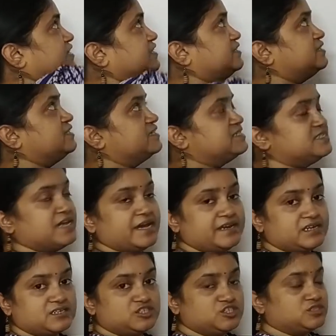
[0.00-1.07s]
in this
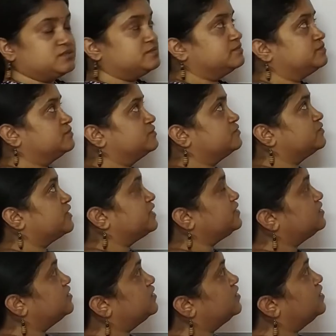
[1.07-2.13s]
direction, right?
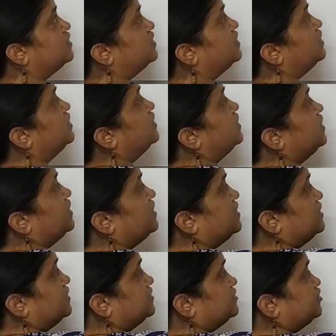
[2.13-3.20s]

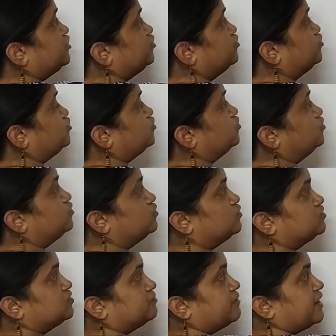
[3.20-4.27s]
Due
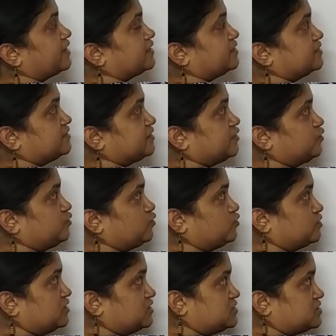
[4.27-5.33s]
to
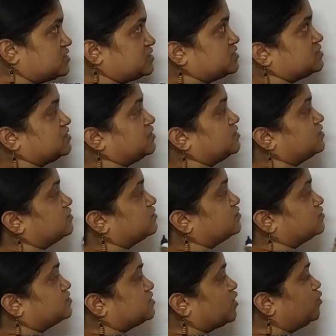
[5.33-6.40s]
this
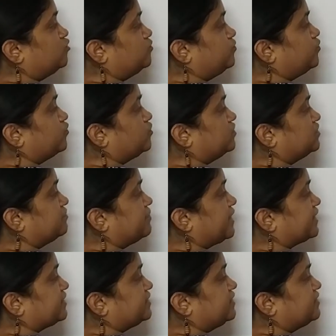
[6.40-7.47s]
south pole, the
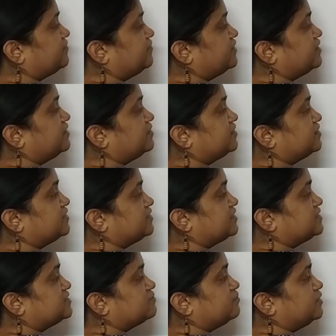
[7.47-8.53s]
magnetic field
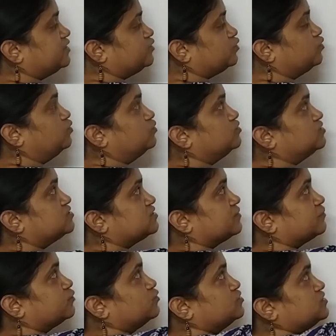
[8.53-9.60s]
is B2,
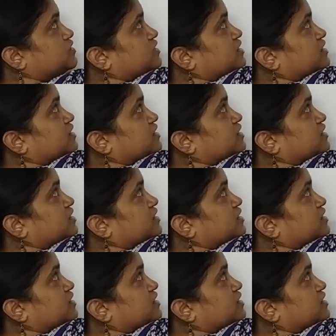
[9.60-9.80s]
suppose,